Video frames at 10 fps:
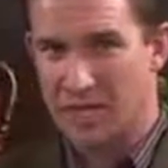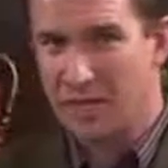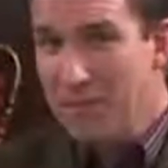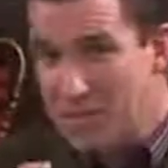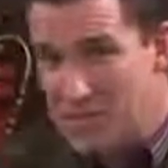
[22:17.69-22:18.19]
The
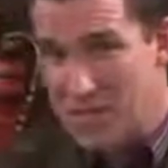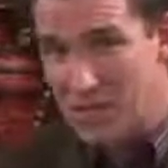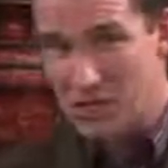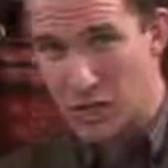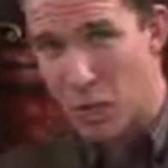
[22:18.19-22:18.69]
emphasis
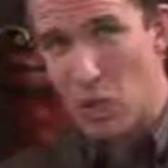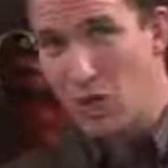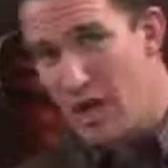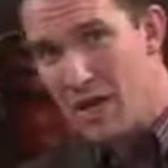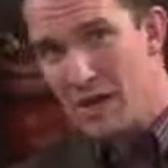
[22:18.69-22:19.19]
is
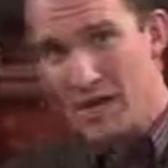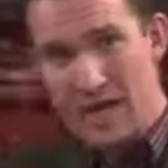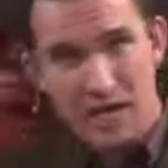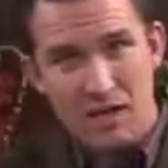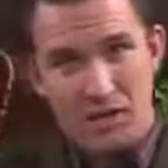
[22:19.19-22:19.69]
upon the
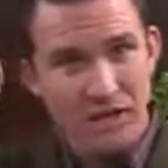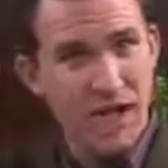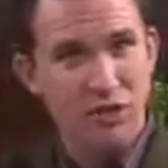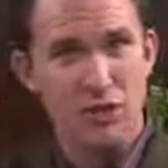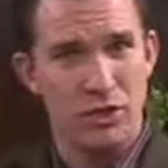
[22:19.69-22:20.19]

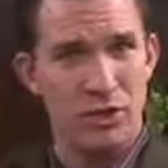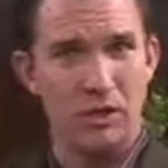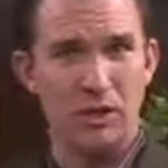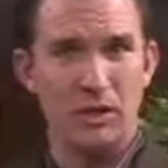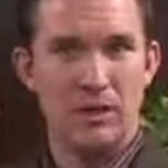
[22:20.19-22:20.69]
individual